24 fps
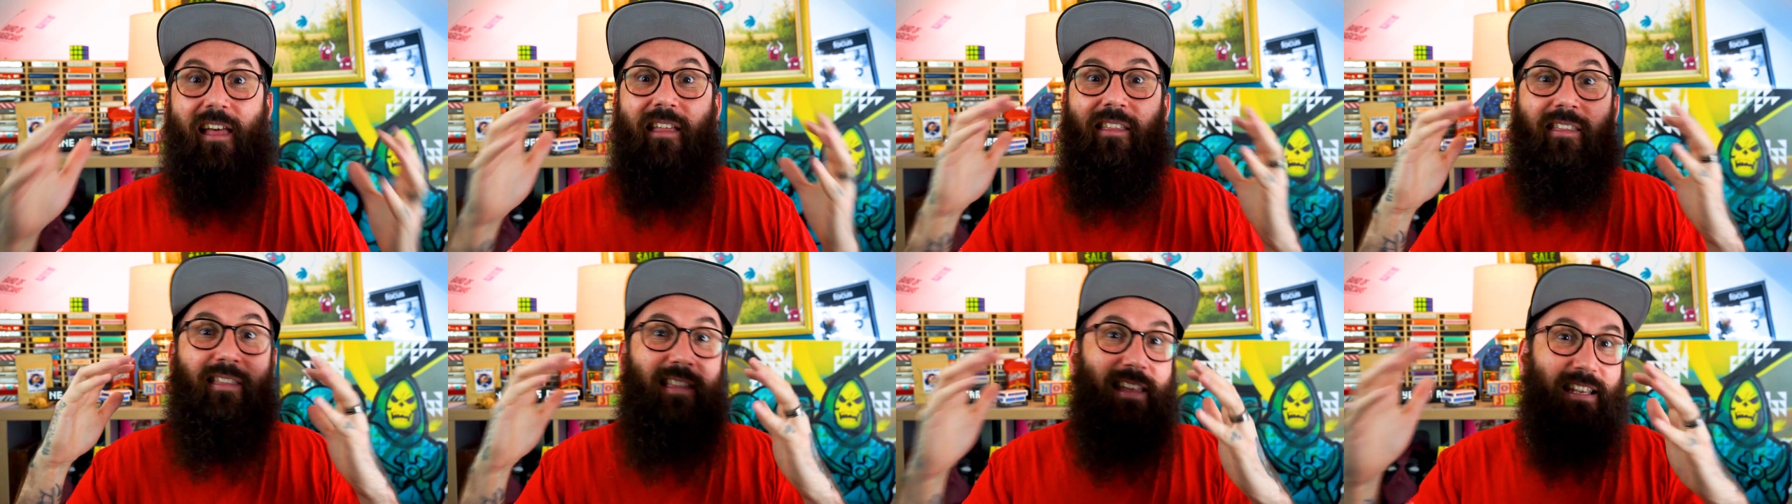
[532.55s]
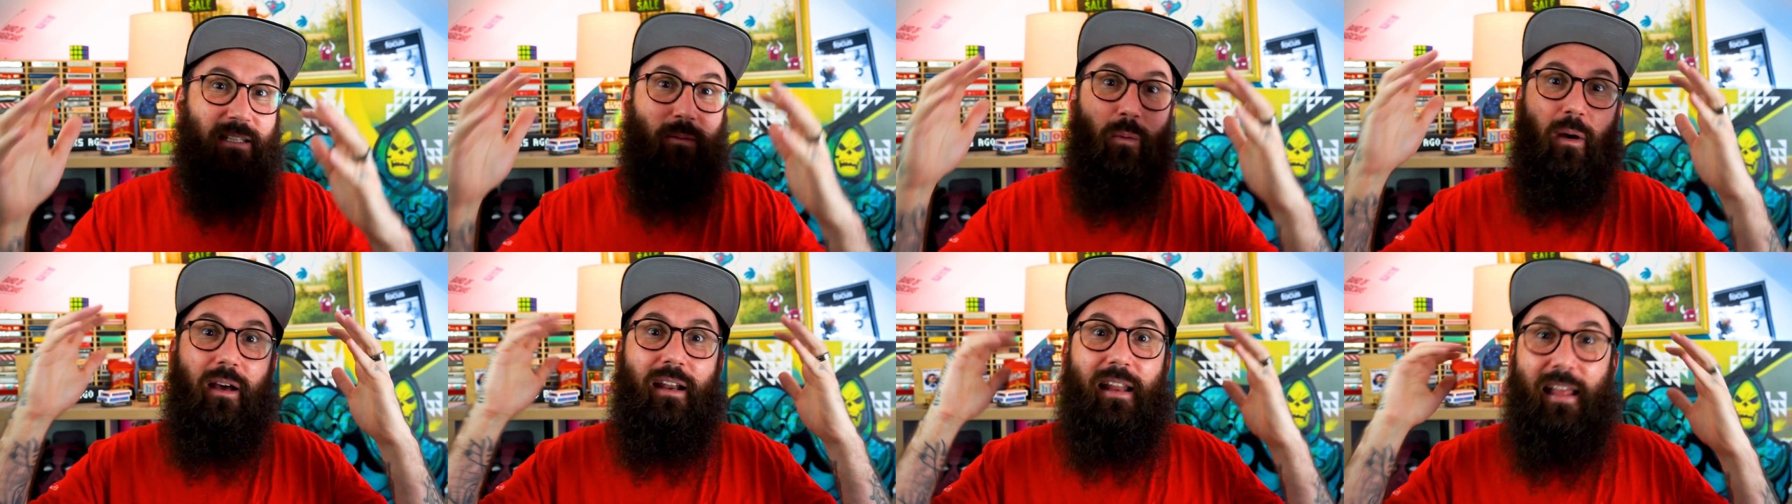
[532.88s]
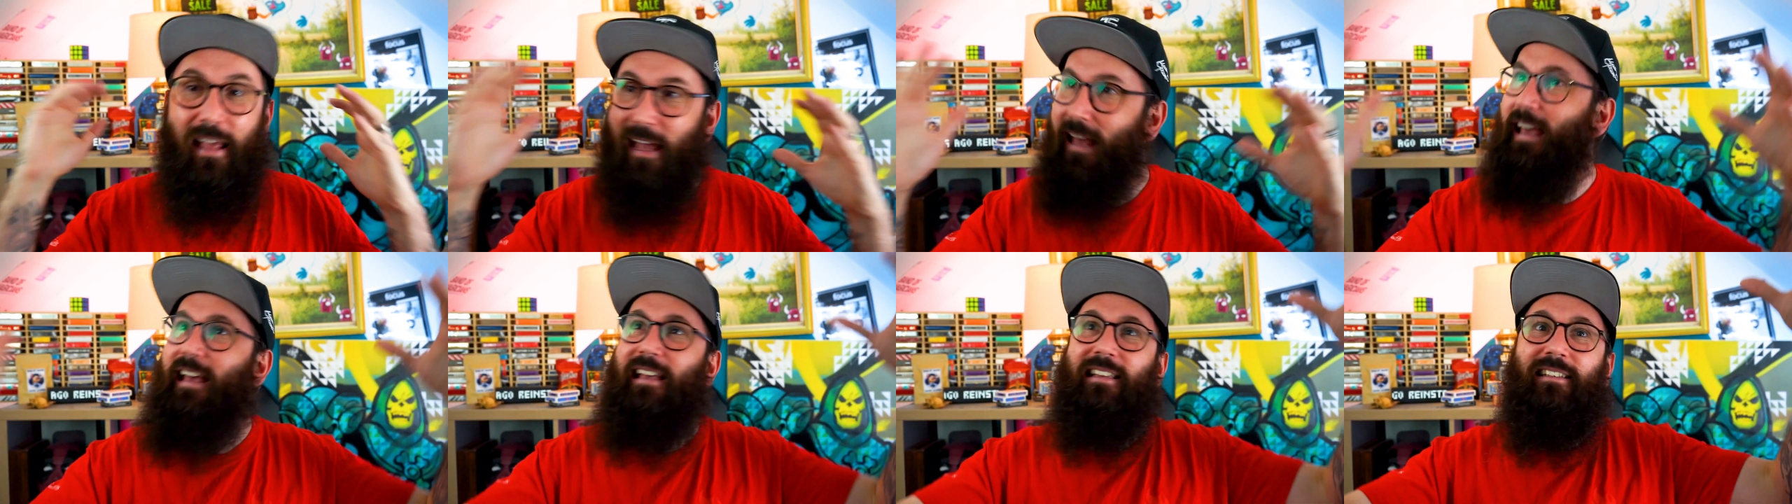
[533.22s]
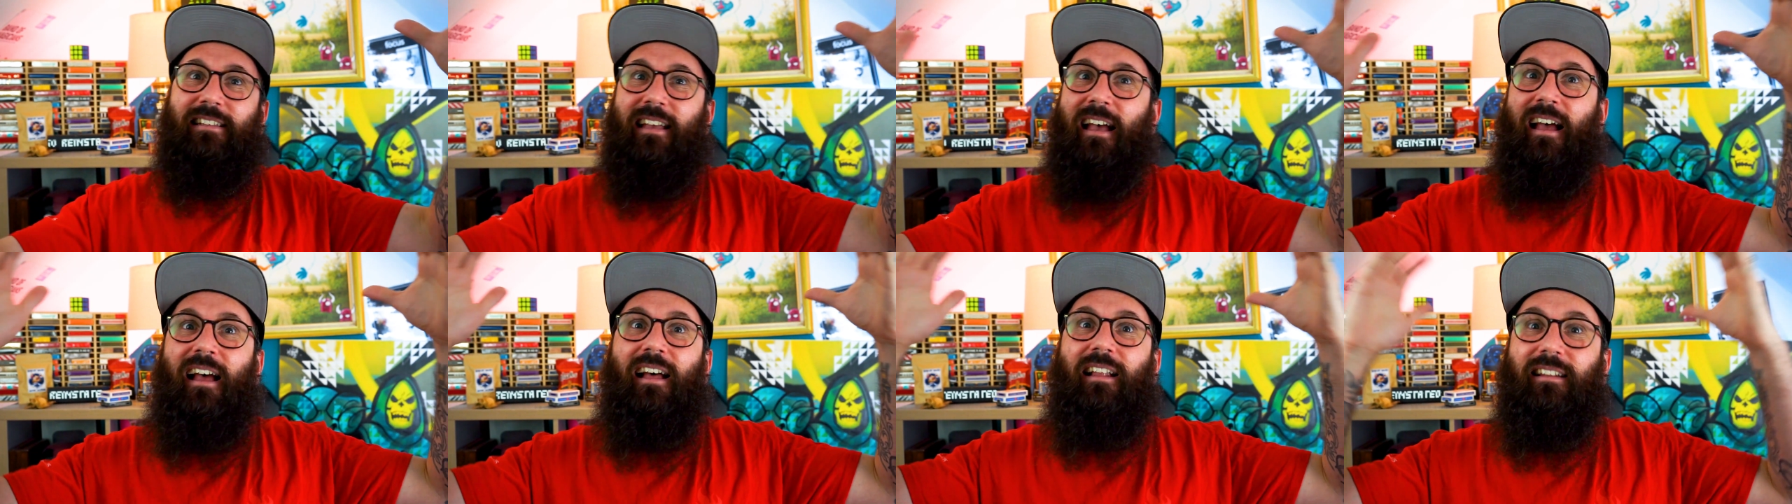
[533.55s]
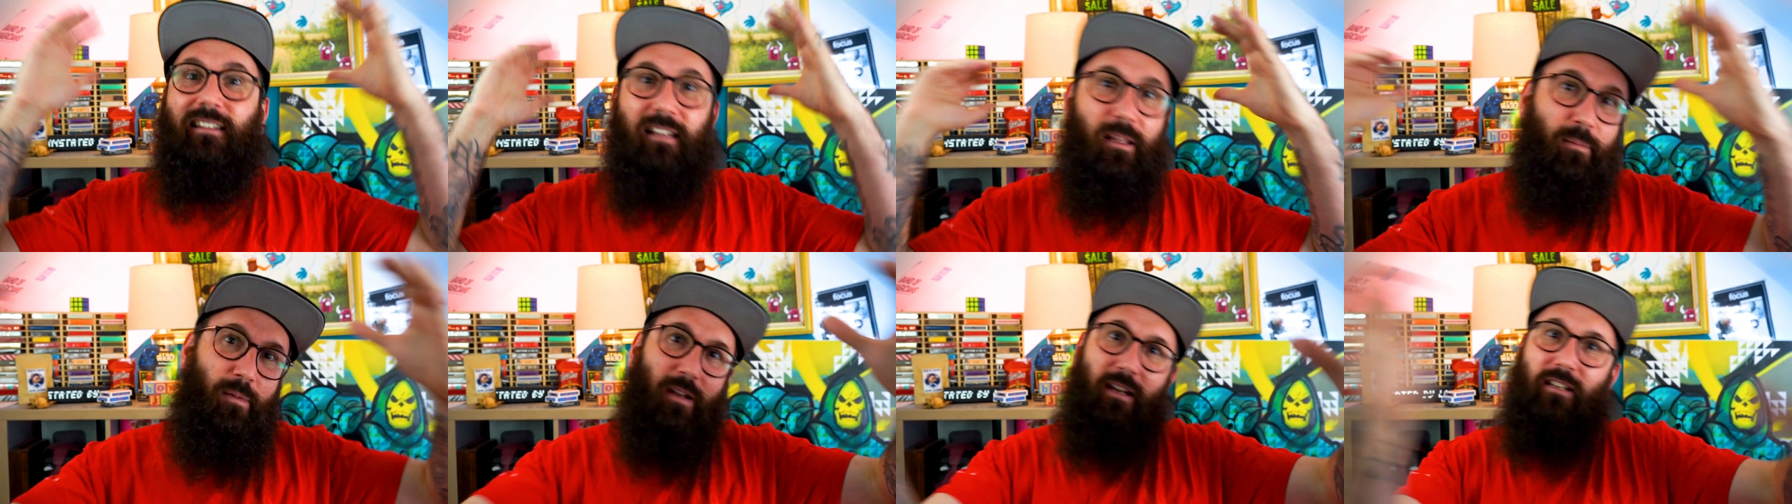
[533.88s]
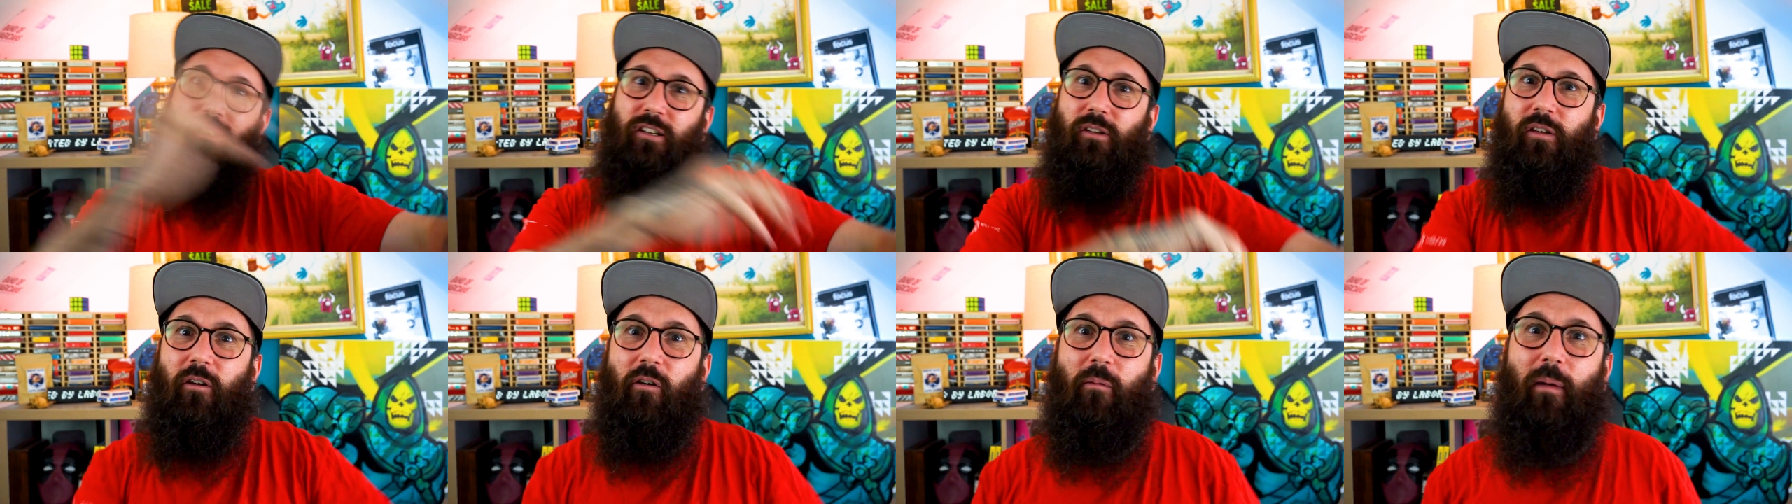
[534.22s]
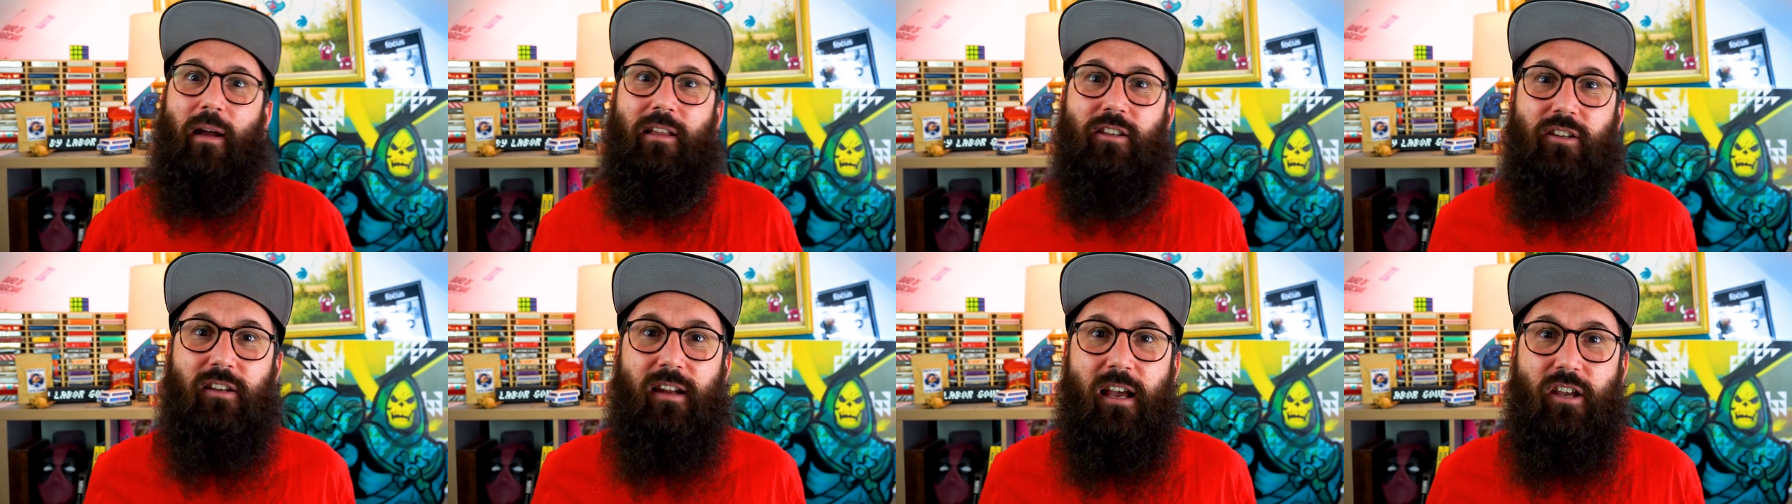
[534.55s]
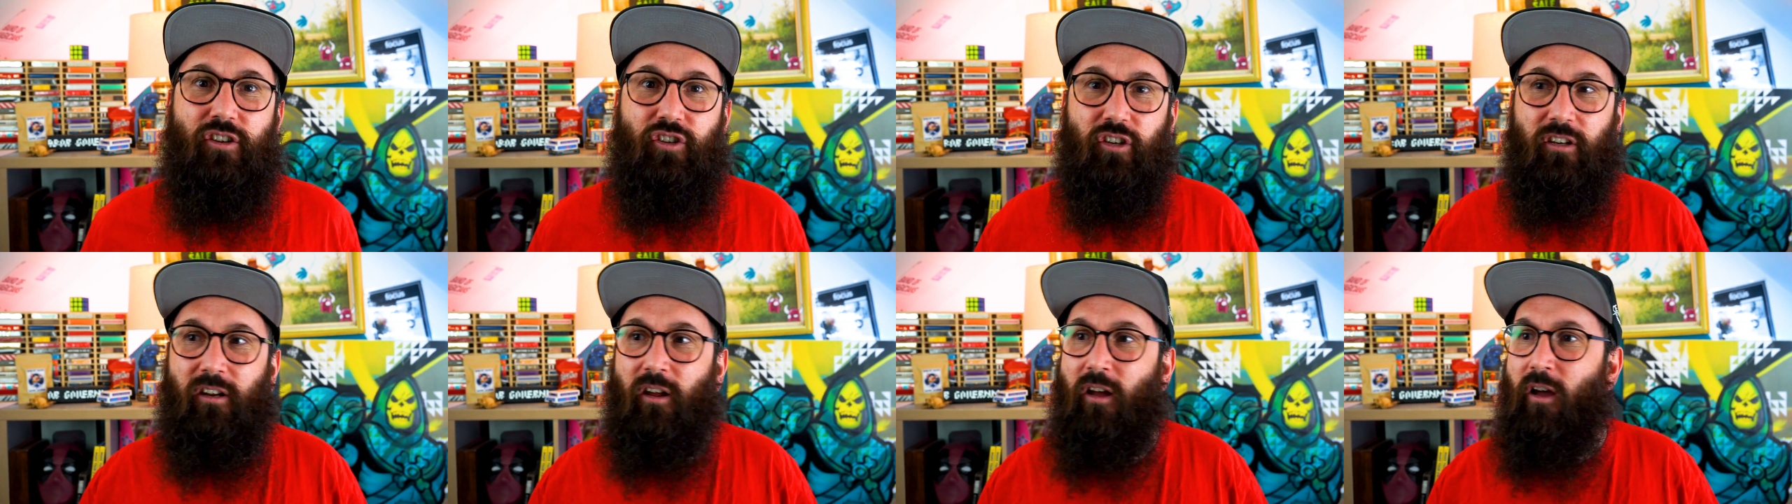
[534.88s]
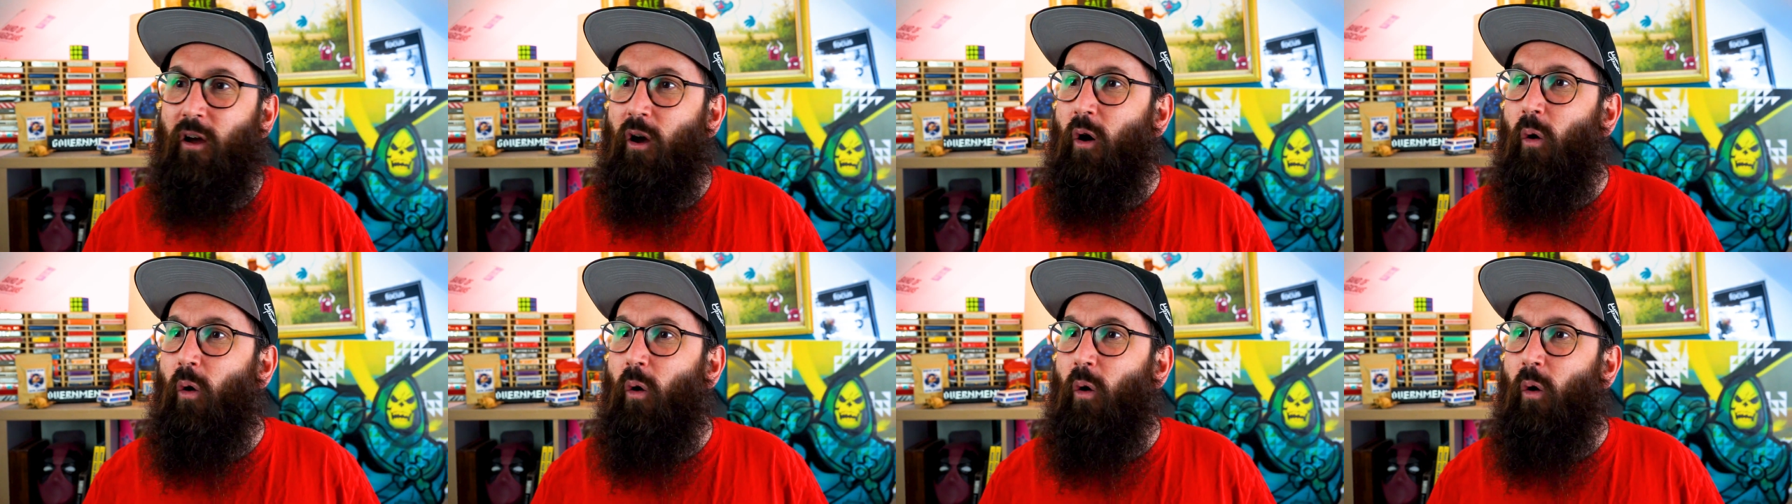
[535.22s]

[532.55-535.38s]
This one is limited to your imagination.